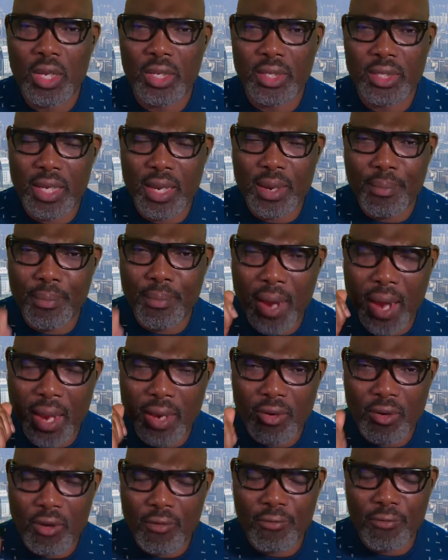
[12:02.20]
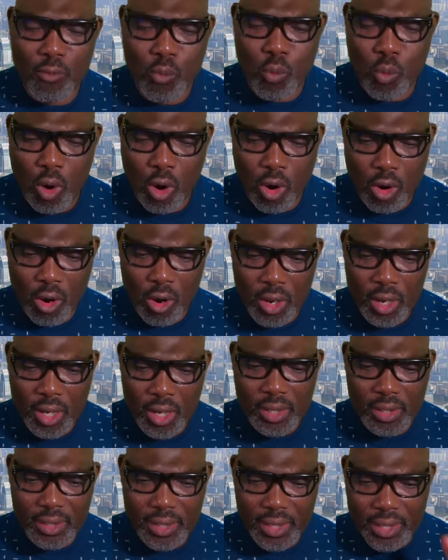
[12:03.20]
The man of war,
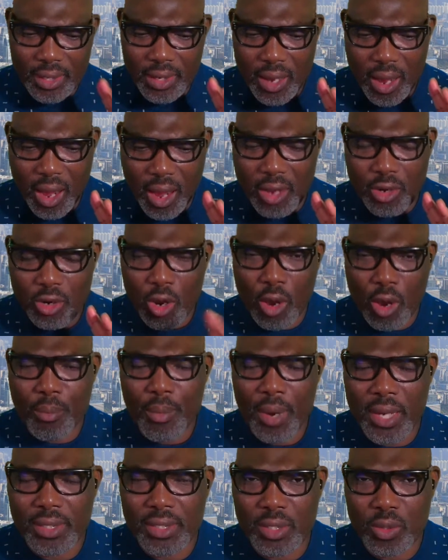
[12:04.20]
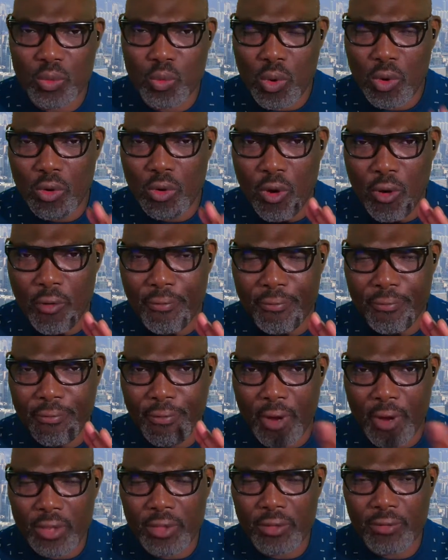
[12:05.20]
the God Almighty, will go
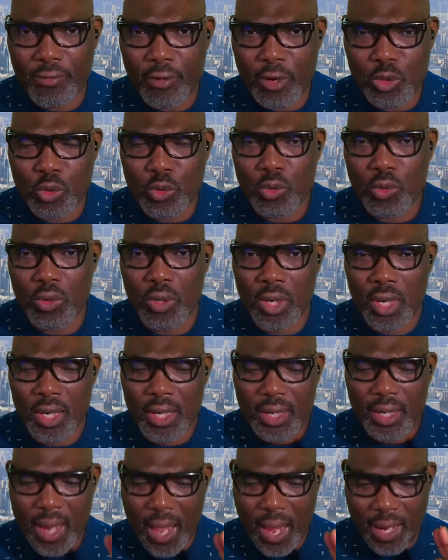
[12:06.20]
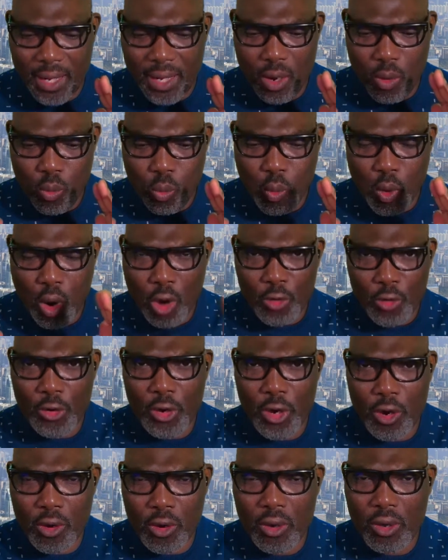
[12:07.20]
forth for you like a
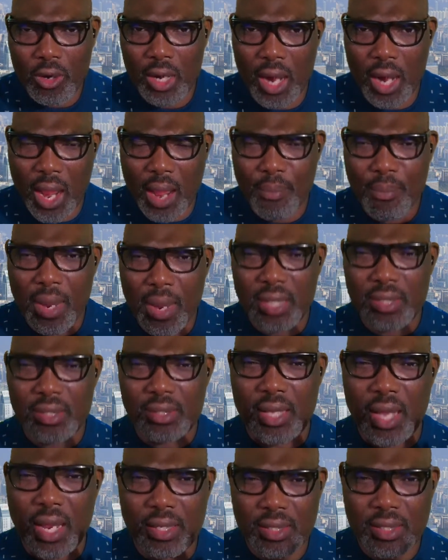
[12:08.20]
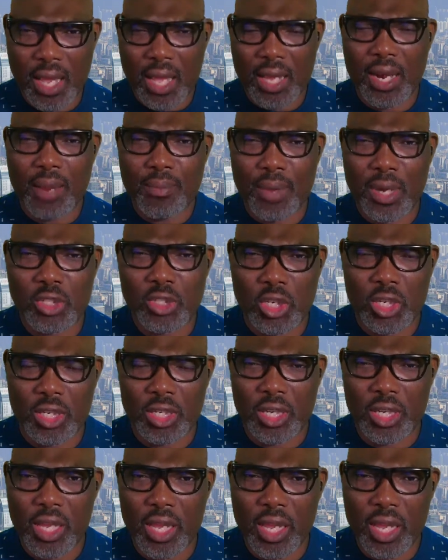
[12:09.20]
warrior. Rama
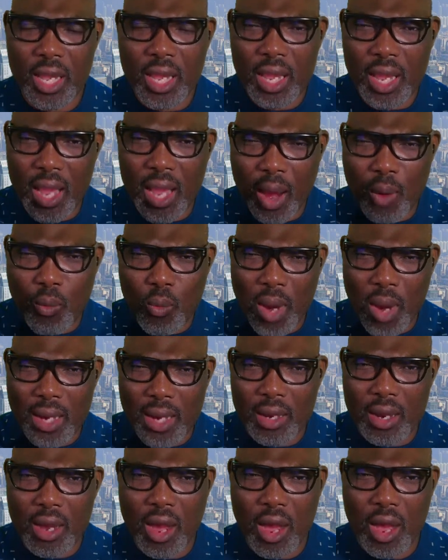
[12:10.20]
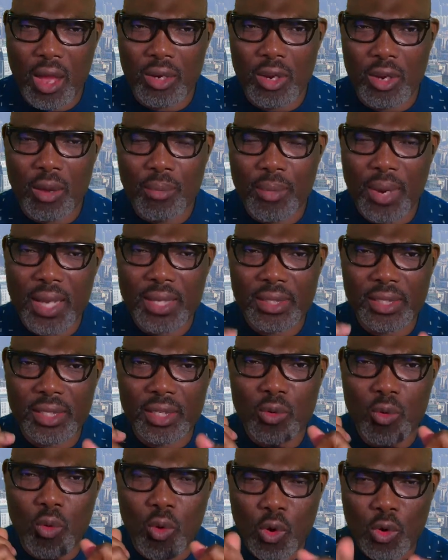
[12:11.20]
Satara And when God Almighty
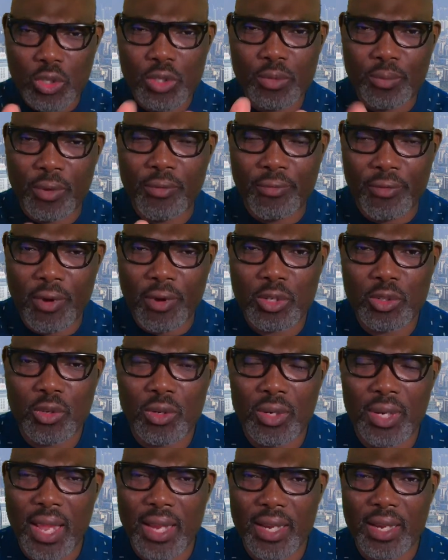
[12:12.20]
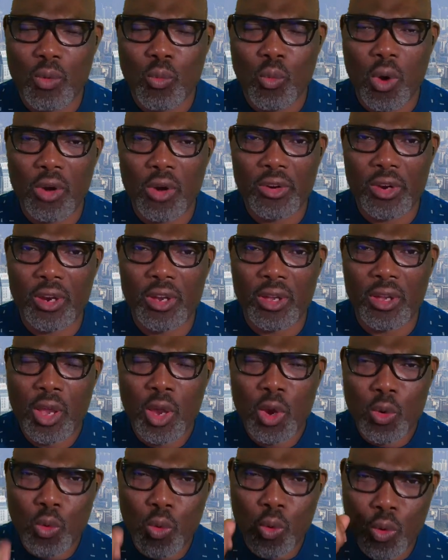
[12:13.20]
goes before you like a warrior,
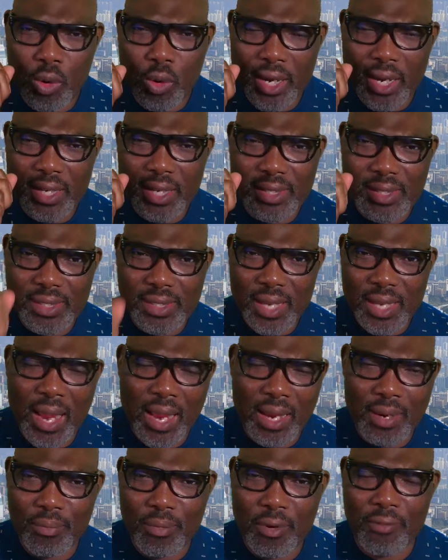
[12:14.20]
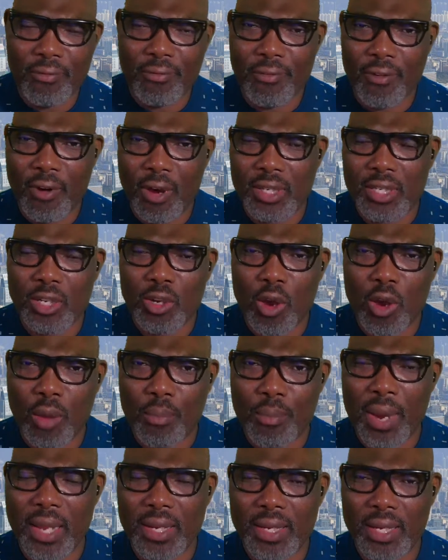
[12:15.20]
who can stand before the
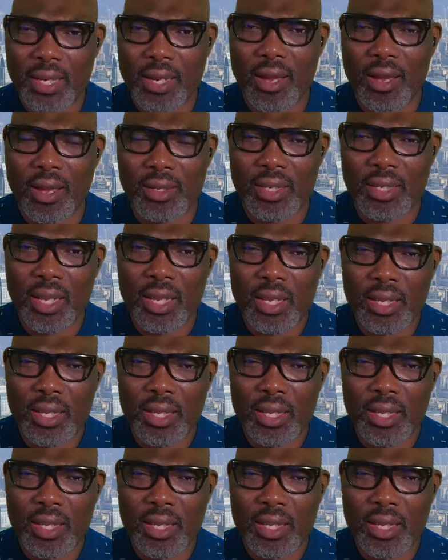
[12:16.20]
Almighty God?